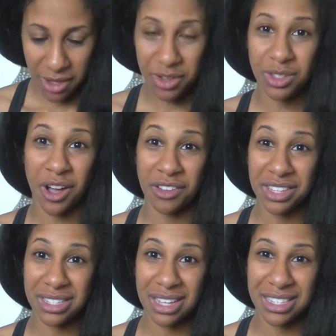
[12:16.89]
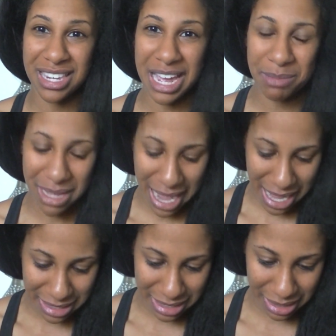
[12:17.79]
There's all these things that I'm
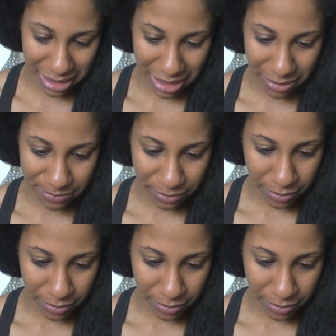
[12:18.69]
constantly,